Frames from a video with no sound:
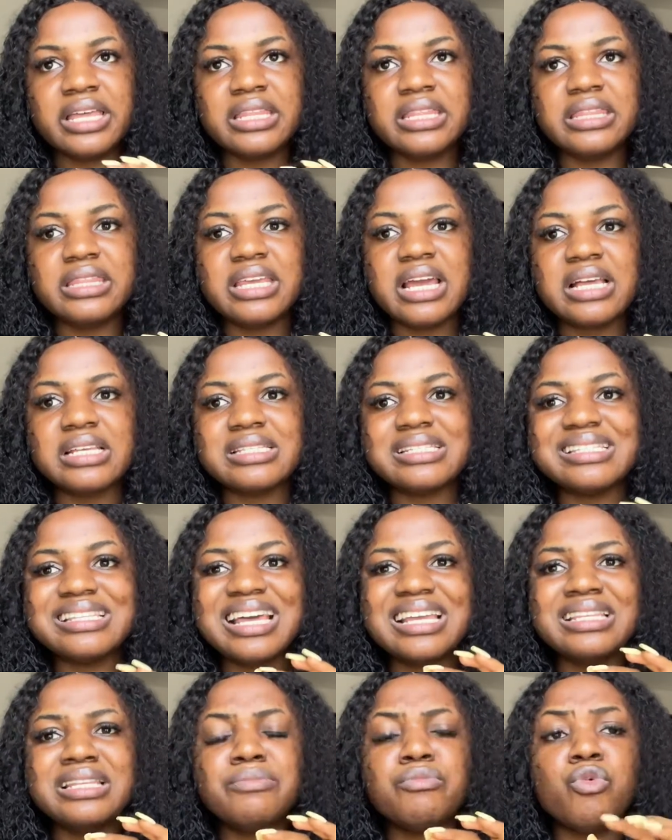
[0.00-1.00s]
they are
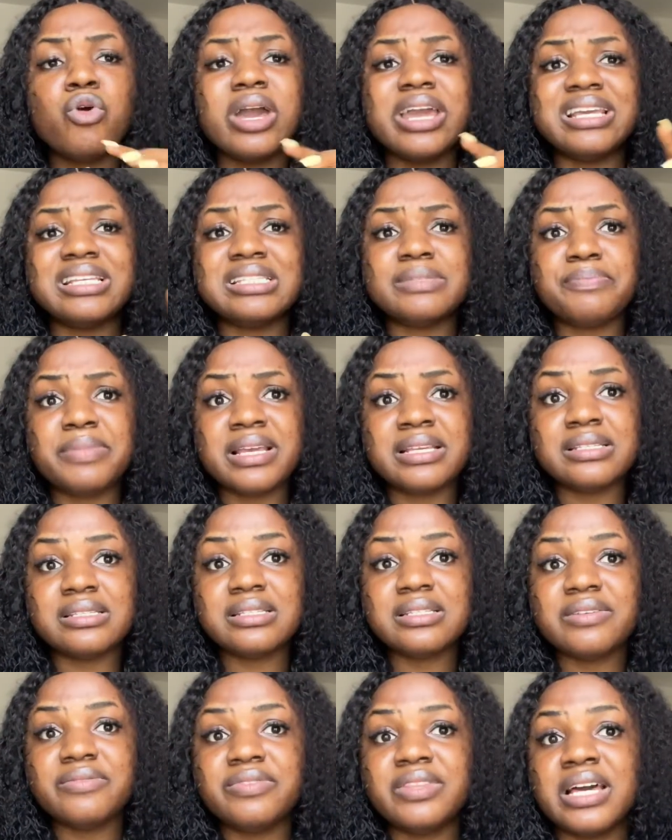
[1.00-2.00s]
slightly more
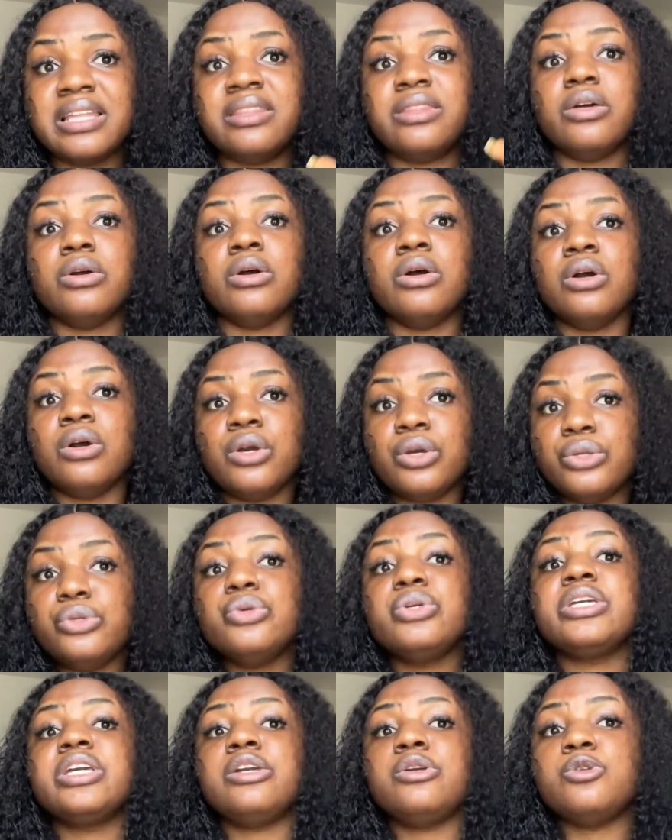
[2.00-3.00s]
expensive than the
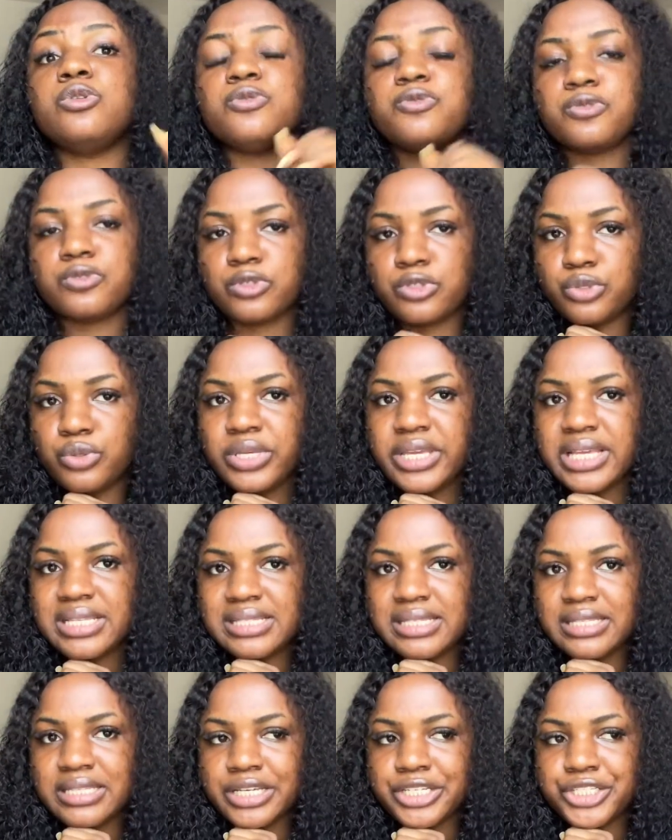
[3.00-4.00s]
UK used phones you get
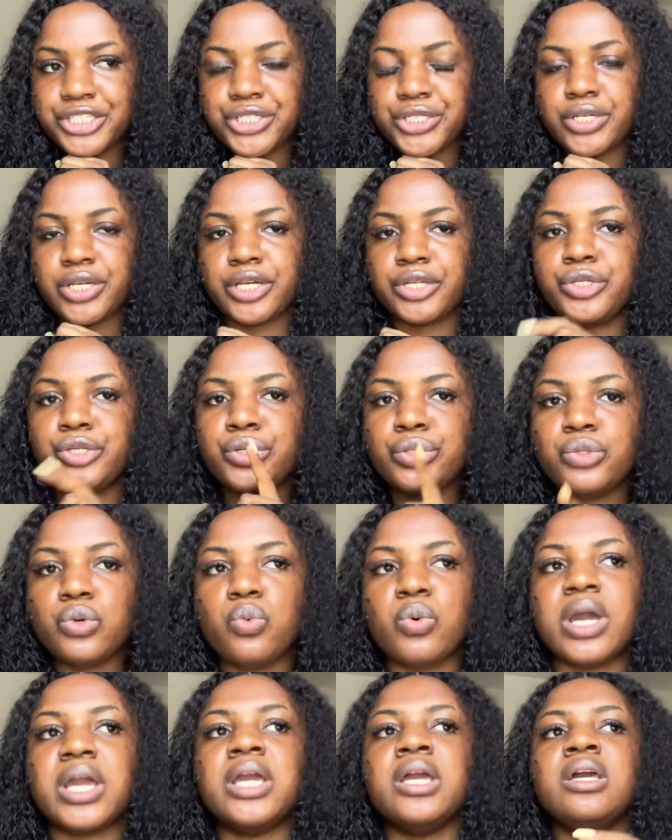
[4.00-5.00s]
in Nigeria. Do you know
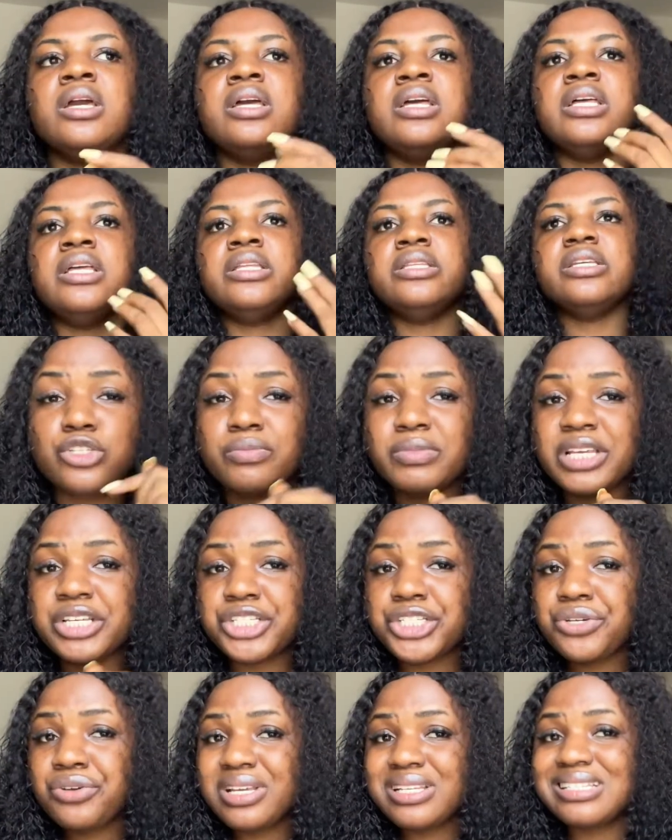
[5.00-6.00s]
why? The
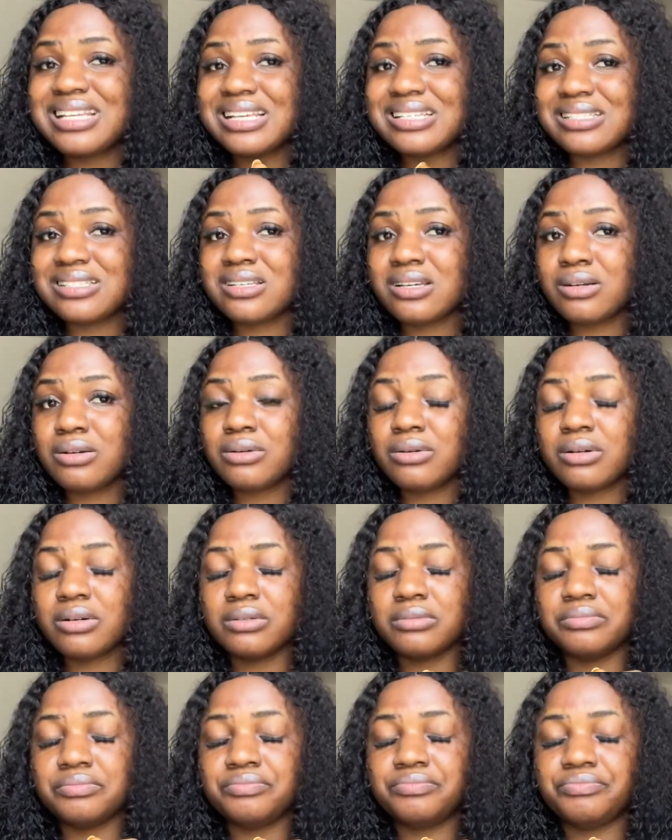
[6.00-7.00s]
Nigerians that sell
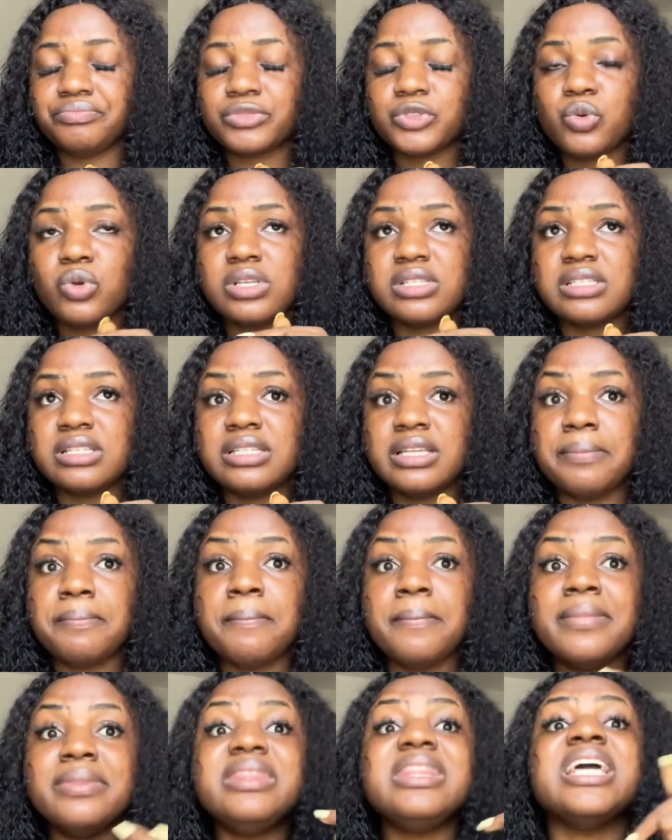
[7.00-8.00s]
what's the name,
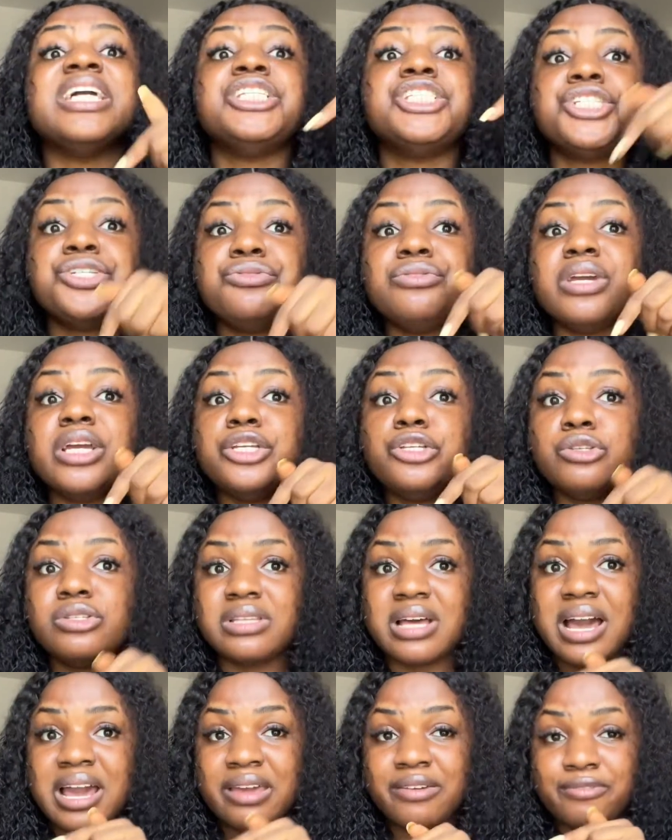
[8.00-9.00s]
Nigerian used
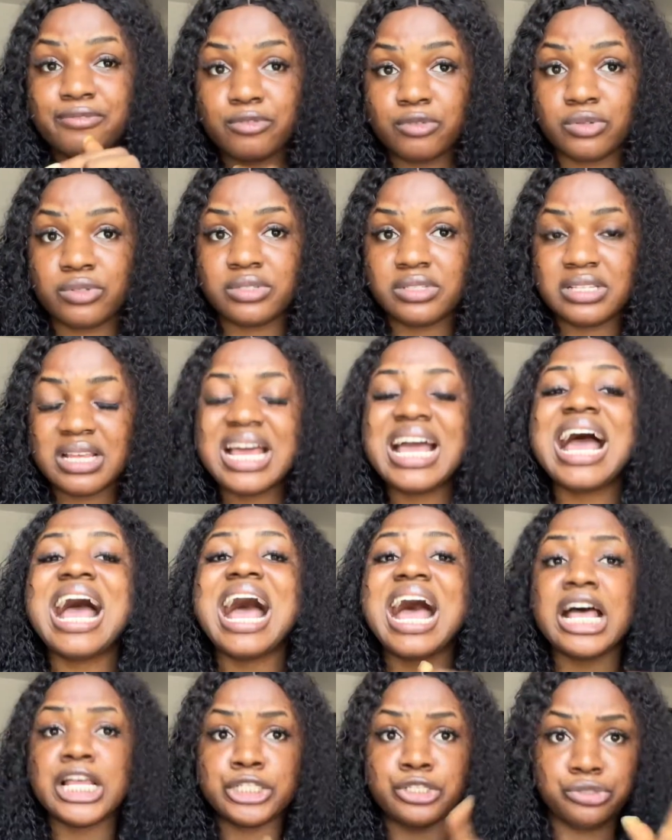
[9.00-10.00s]
iPhones
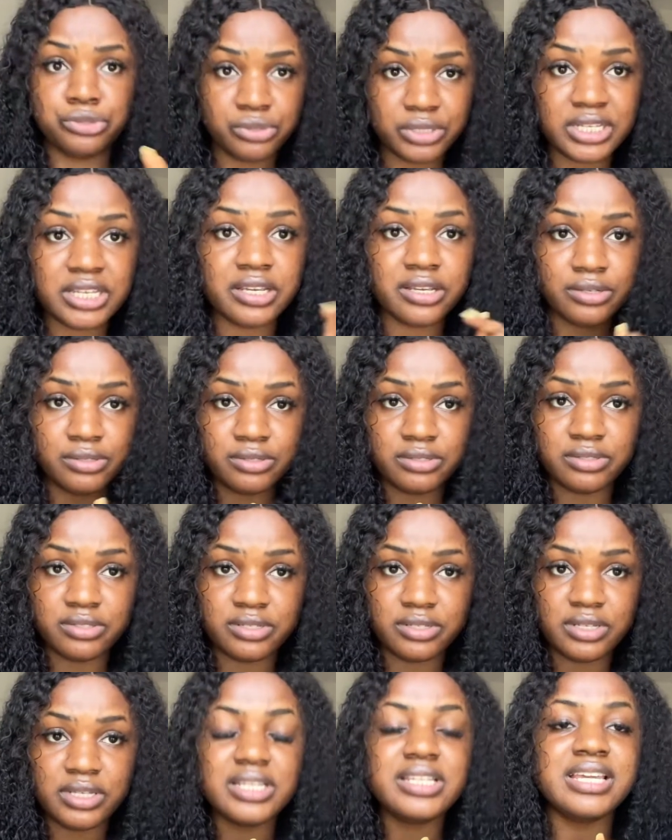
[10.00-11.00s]
as UK used.
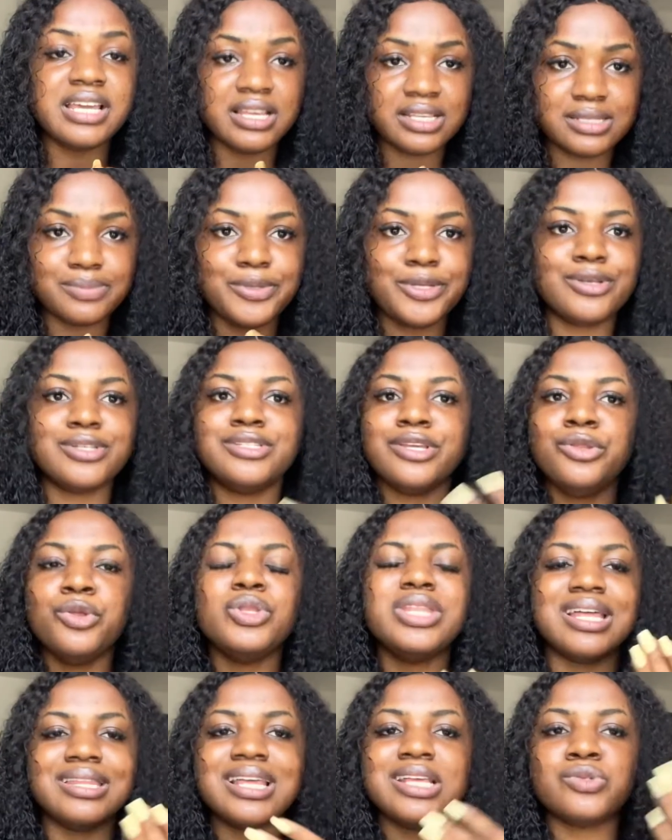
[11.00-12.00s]
Yes, because they know
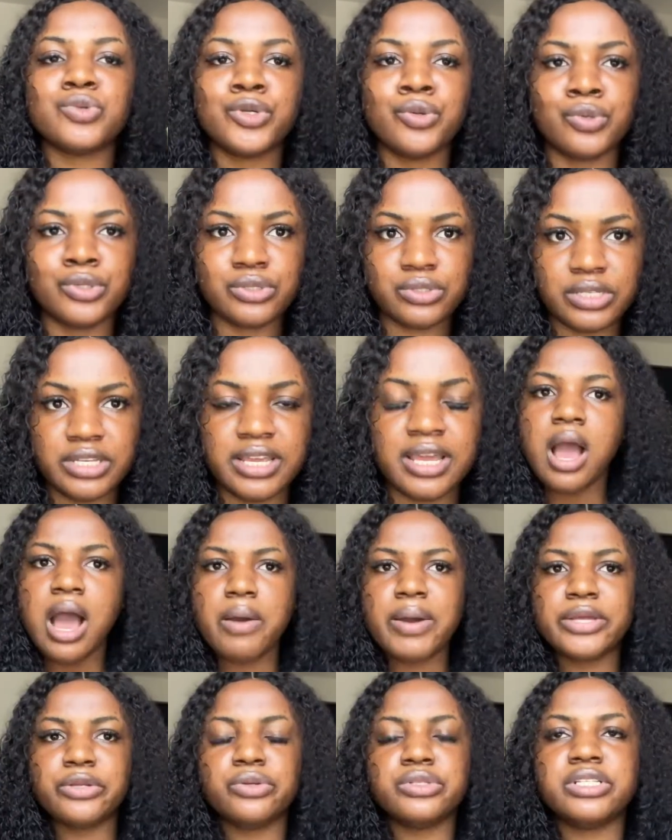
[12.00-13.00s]
that that's what you want to hear. How
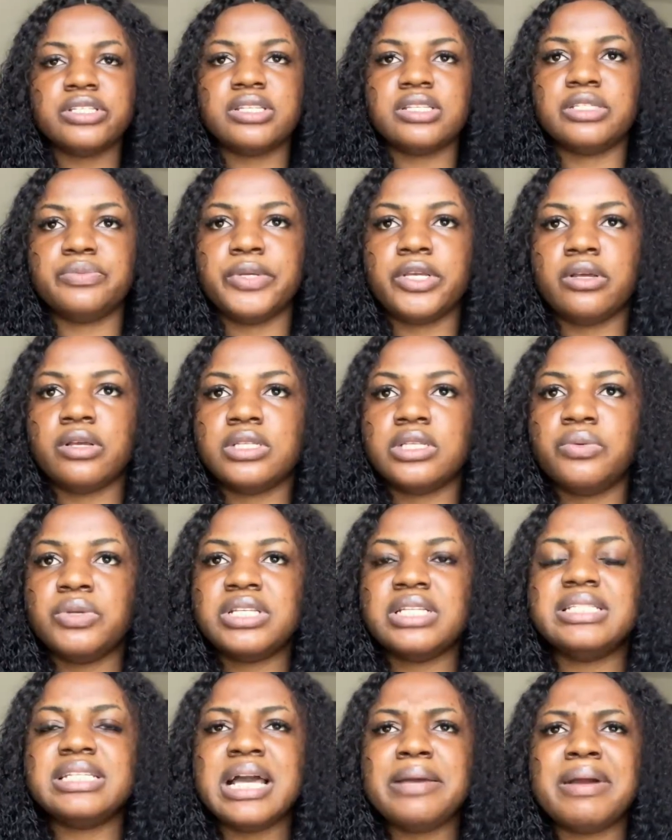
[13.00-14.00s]
I know this is because there was a
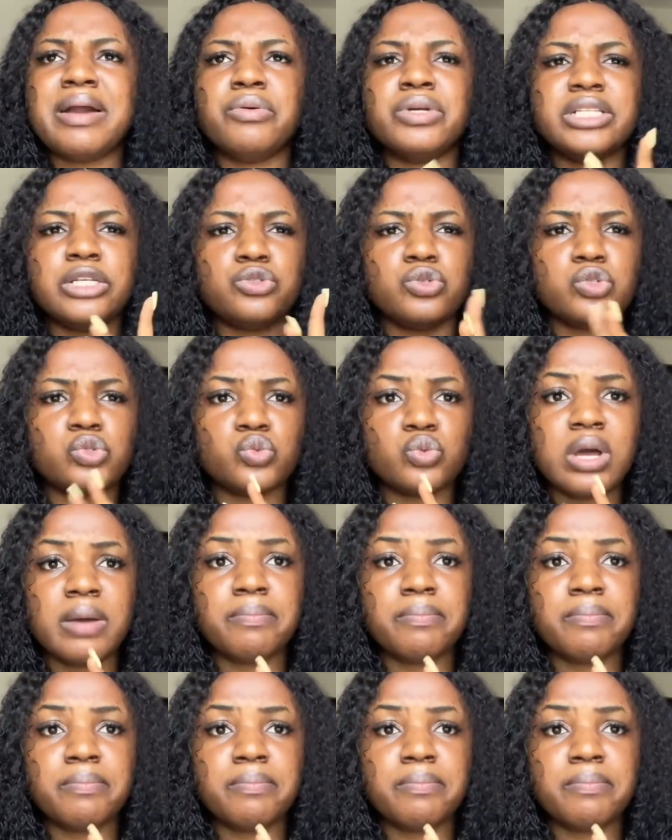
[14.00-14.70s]
time I wanted to swap